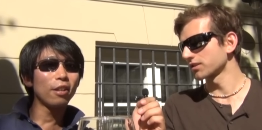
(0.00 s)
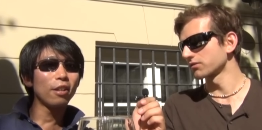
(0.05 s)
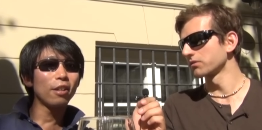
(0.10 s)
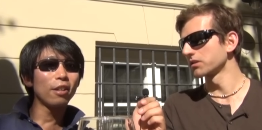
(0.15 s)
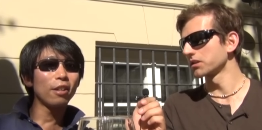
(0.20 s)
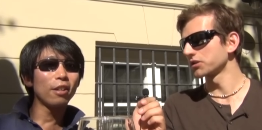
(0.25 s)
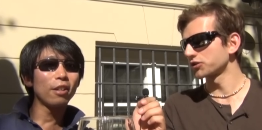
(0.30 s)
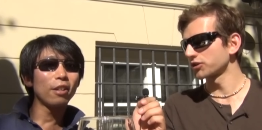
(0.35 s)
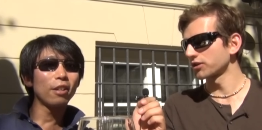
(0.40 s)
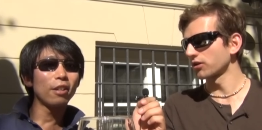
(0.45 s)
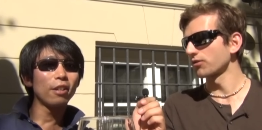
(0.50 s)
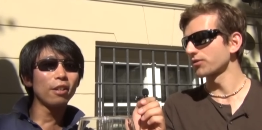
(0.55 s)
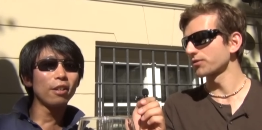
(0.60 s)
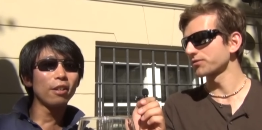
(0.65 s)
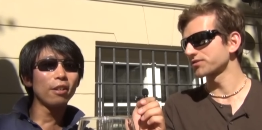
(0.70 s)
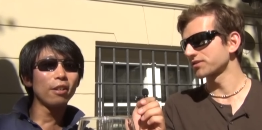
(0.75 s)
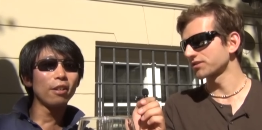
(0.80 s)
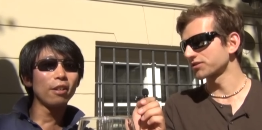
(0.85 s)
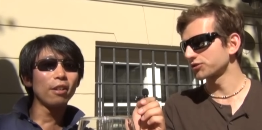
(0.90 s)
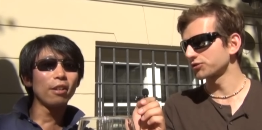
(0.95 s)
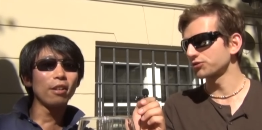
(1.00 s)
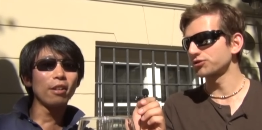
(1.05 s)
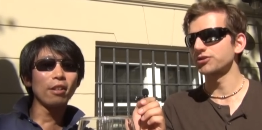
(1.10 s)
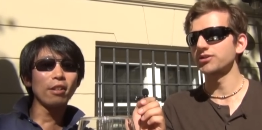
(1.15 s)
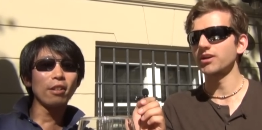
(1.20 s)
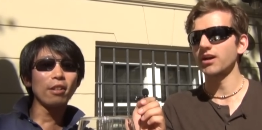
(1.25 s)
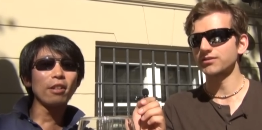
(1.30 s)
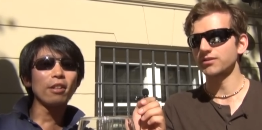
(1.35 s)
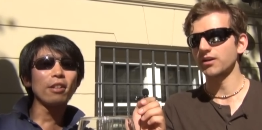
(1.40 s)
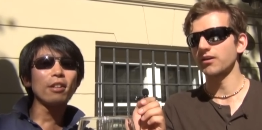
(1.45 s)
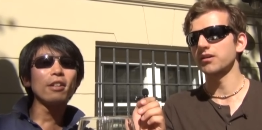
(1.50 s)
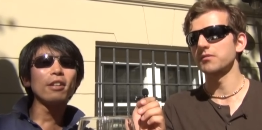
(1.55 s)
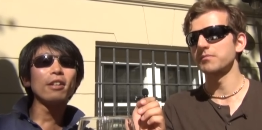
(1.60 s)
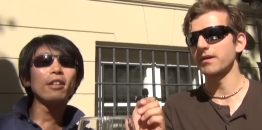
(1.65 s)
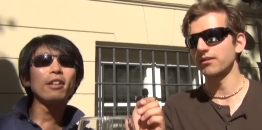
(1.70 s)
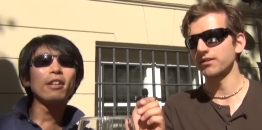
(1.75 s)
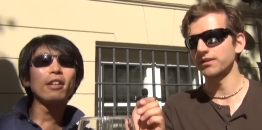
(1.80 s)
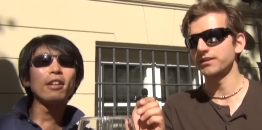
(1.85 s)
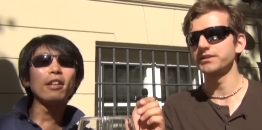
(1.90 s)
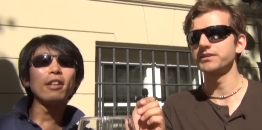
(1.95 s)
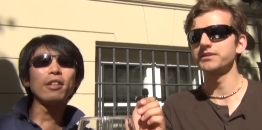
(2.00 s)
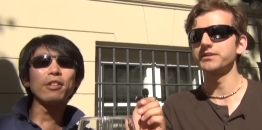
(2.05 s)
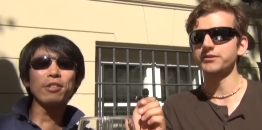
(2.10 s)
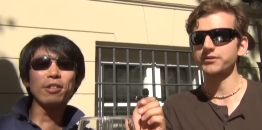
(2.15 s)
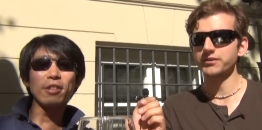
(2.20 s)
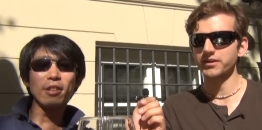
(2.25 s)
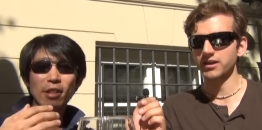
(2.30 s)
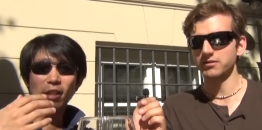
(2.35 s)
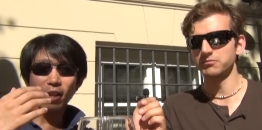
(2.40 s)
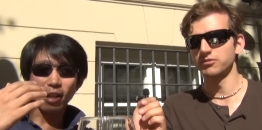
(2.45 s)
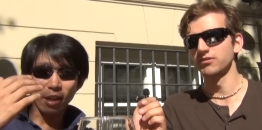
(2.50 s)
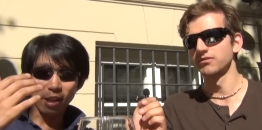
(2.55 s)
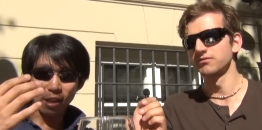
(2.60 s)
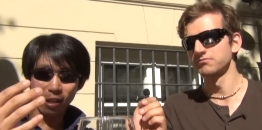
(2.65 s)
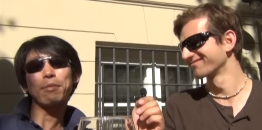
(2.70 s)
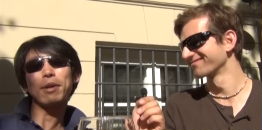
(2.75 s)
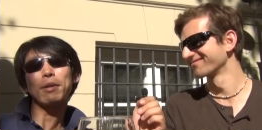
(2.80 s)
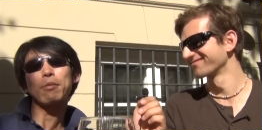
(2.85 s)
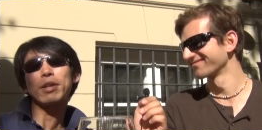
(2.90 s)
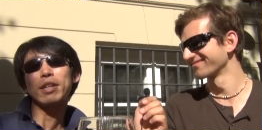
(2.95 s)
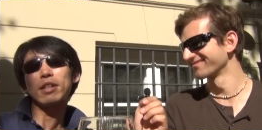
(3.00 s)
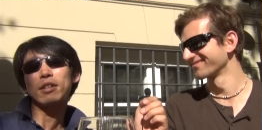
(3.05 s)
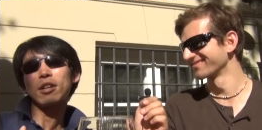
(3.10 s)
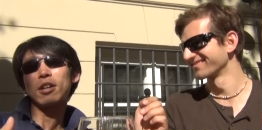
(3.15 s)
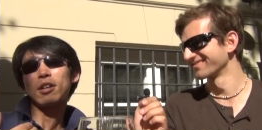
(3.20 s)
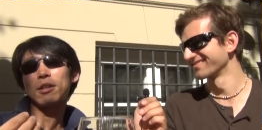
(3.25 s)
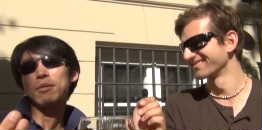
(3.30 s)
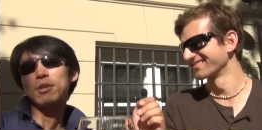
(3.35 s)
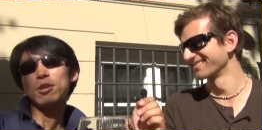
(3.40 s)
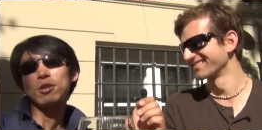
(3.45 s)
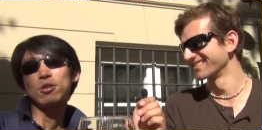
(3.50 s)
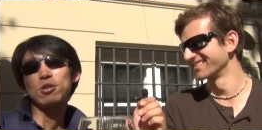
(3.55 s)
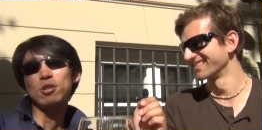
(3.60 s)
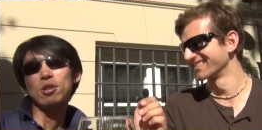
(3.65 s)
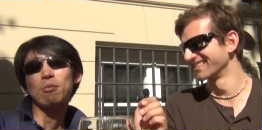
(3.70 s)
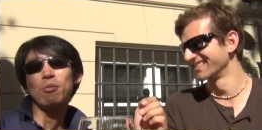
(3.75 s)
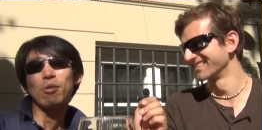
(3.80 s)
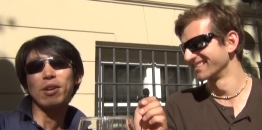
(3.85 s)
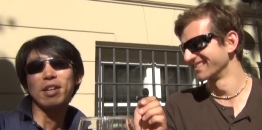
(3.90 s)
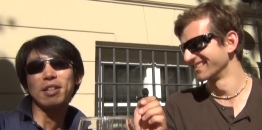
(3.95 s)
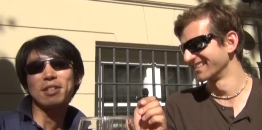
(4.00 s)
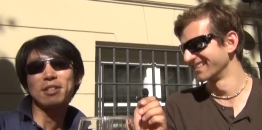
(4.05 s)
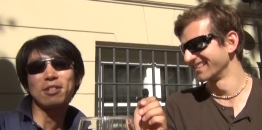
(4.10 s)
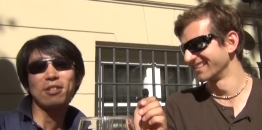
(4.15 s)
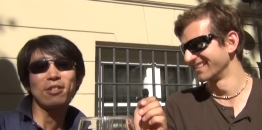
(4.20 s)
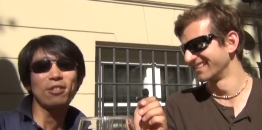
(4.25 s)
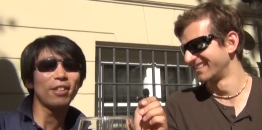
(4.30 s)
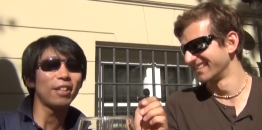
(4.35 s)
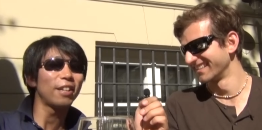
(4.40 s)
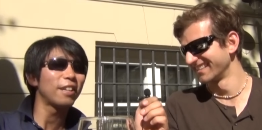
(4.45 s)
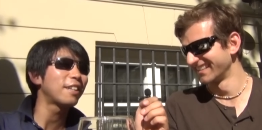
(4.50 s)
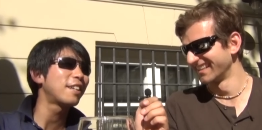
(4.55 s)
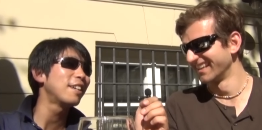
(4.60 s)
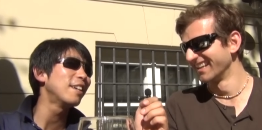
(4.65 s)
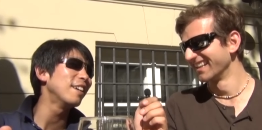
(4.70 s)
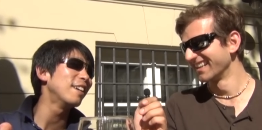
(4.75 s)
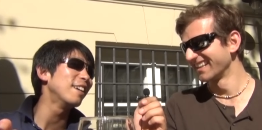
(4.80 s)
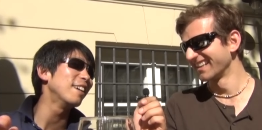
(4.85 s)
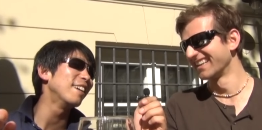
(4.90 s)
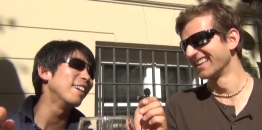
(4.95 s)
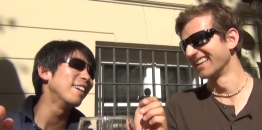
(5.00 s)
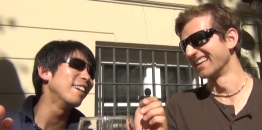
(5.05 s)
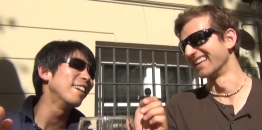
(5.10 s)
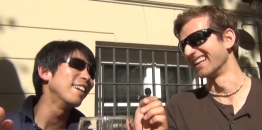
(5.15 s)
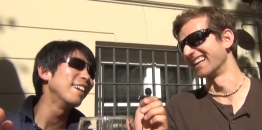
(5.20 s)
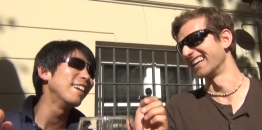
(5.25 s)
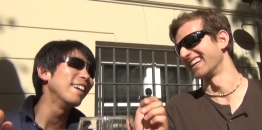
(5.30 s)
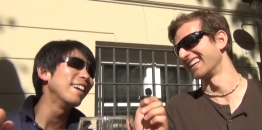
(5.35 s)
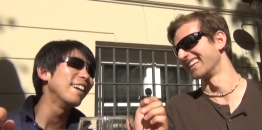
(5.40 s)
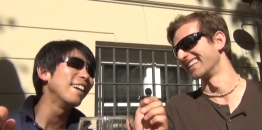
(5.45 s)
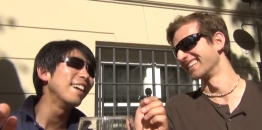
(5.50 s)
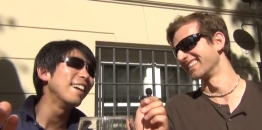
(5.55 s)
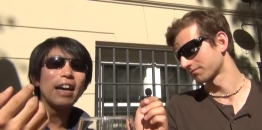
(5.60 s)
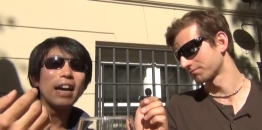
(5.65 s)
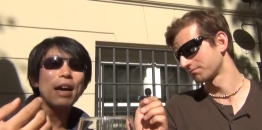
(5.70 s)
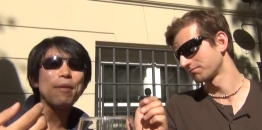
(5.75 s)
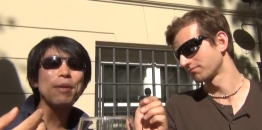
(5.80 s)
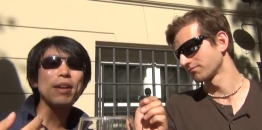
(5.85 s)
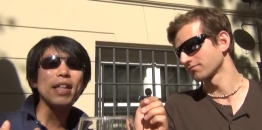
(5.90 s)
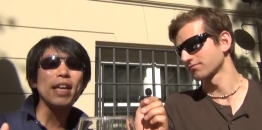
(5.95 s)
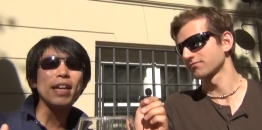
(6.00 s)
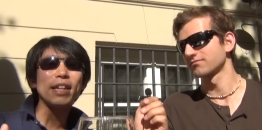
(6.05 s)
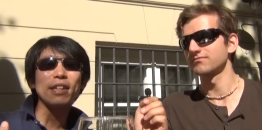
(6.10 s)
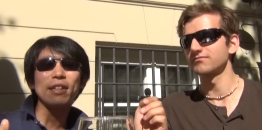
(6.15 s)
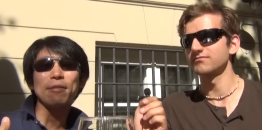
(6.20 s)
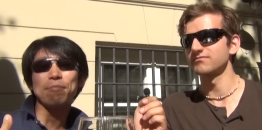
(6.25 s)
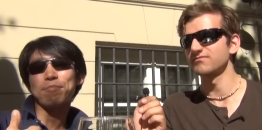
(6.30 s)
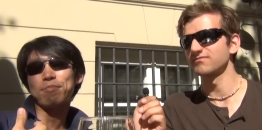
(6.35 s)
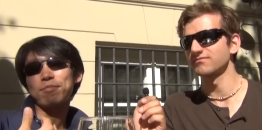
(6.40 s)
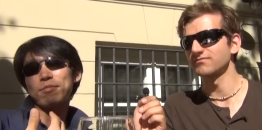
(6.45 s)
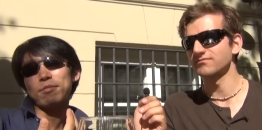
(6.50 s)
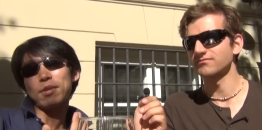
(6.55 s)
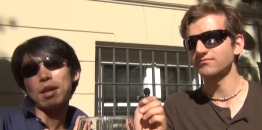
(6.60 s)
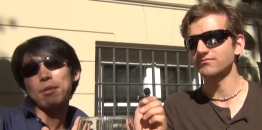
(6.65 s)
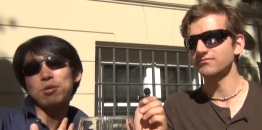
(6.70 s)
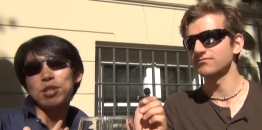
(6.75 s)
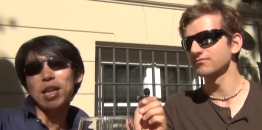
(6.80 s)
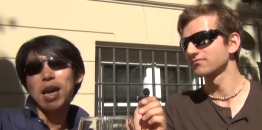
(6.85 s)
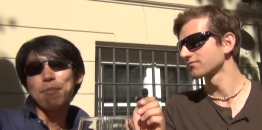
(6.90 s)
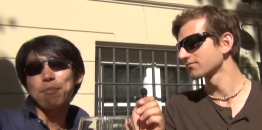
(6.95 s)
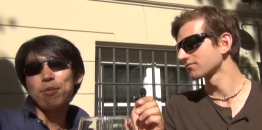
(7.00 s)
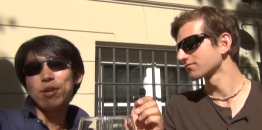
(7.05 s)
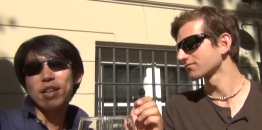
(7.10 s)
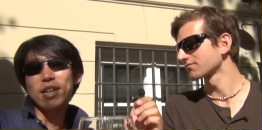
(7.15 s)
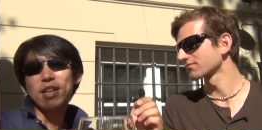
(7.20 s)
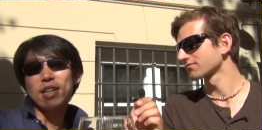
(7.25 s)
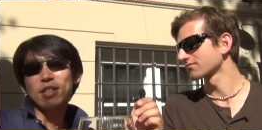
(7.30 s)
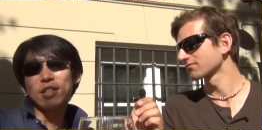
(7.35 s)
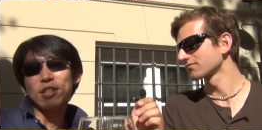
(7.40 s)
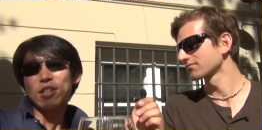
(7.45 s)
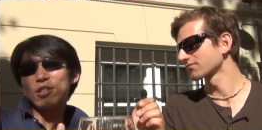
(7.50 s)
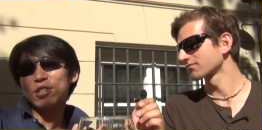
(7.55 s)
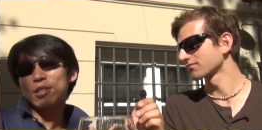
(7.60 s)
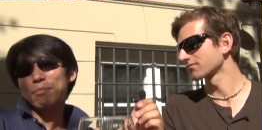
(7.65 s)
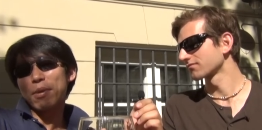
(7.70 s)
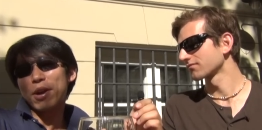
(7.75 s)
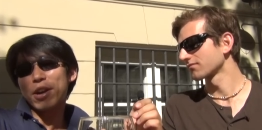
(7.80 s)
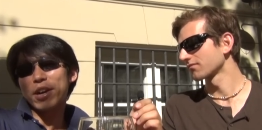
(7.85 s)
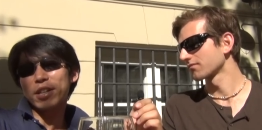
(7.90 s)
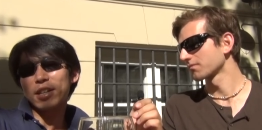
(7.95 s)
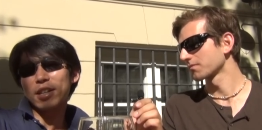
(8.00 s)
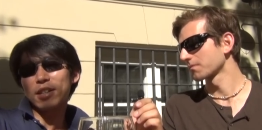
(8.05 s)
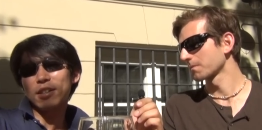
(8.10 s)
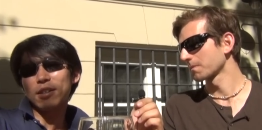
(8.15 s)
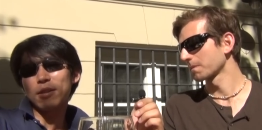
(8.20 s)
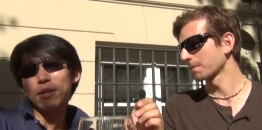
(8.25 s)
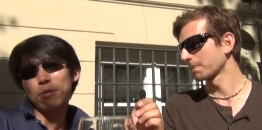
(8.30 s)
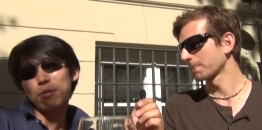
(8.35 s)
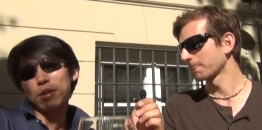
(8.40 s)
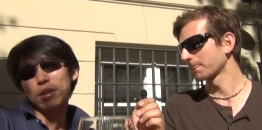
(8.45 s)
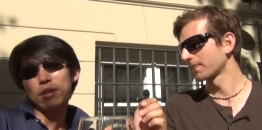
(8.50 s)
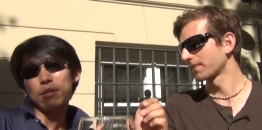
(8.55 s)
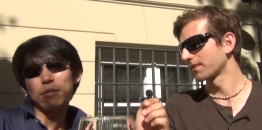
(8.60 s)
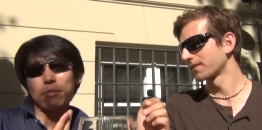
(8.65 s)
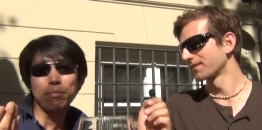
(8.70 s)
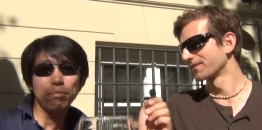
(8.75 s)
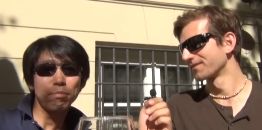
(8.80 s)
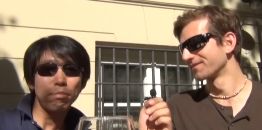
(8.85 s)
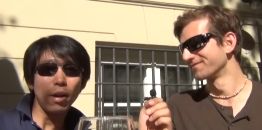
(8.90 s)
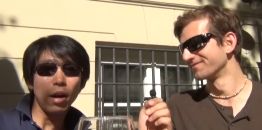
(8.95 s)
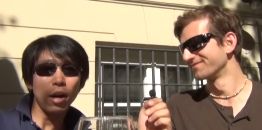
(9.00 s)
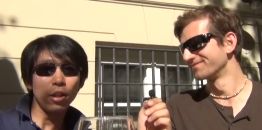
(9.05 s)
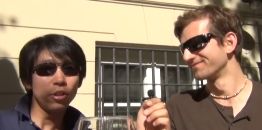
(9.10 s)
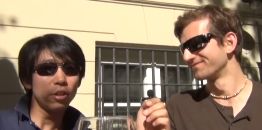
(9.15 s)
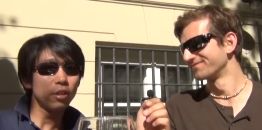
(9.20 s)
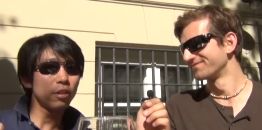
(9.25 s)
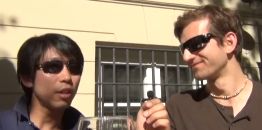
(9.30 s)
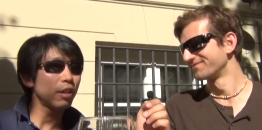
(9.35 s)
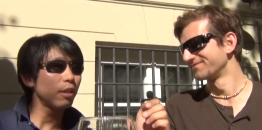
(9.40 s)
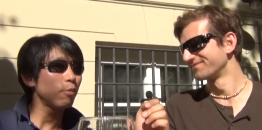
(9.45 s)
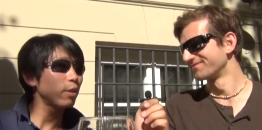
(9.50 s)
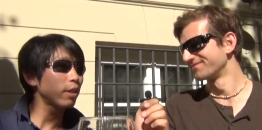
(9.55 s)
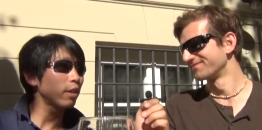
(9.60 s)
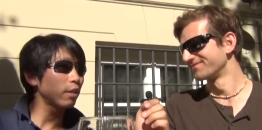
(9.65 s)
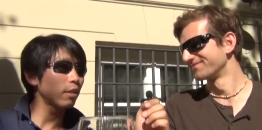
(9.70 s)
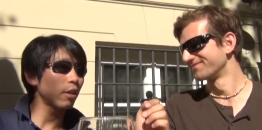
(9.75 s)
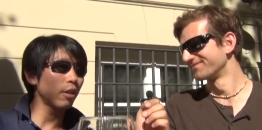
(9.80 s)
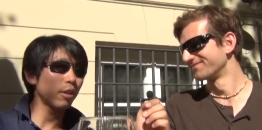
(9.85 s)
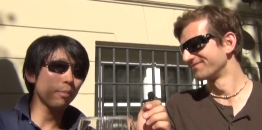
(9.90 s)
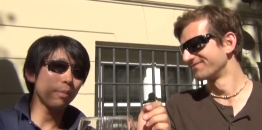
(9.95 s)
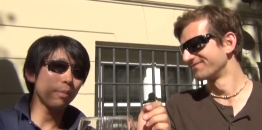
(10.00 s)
Speaker 1: and religion, all those things you should not talk about at a dinner table. But we can talk about YouTube, right? So like,
Speaker 2: I mean, like I'm Japanese and he's American and we're in Poland, and then we can talk